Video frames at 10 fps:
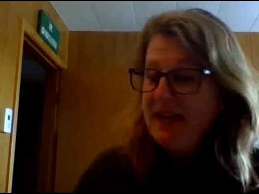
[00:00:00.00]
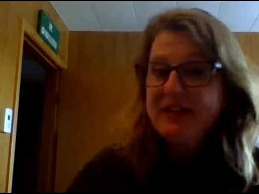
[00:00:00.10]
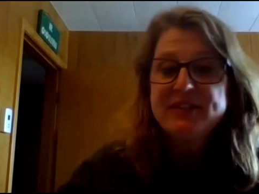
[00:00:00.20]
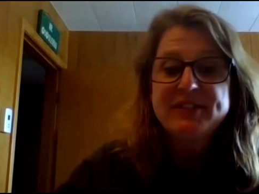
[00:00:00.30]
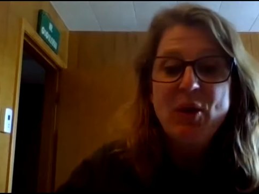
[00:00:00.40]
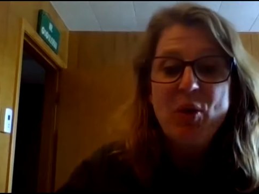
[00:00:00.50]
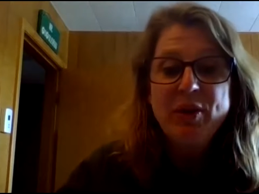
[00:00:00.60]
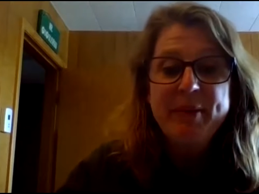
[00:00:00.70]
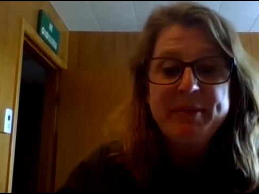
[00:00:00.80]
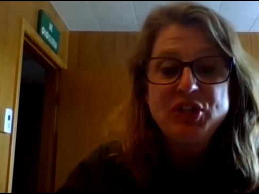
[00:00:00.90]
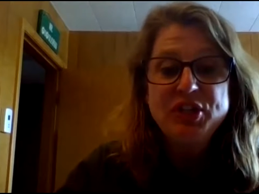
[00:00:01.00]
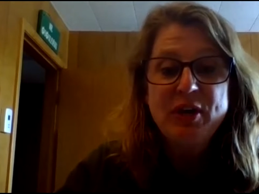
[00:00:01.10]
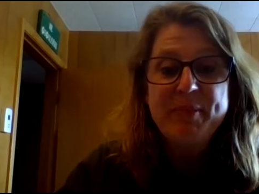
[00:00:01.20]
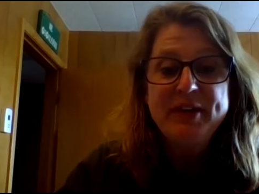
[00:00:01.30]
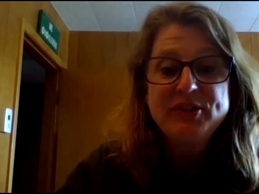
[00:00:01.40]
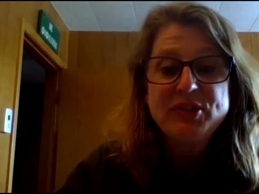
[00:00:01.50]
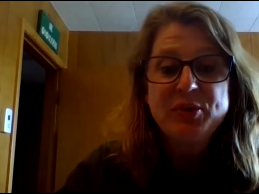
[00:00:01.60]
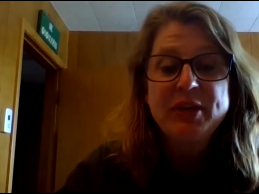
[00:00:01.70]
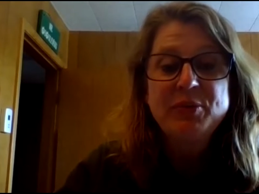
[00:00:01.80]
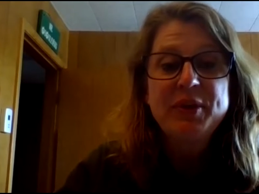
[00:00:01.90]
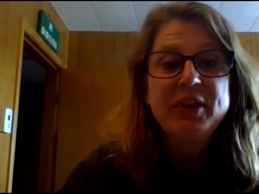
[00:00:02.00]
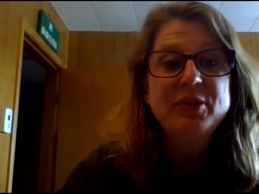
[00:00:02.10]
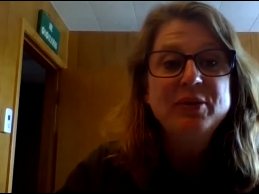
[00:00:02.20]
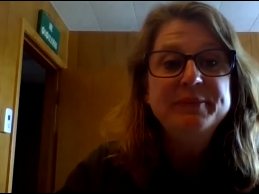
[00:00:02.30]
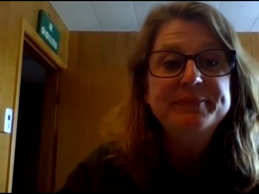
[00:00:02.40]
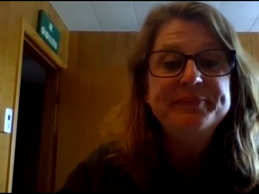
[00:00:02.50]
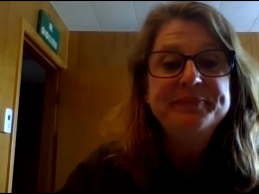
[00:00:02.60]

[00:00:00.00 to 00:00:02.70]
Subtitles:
So let me share my screen with you.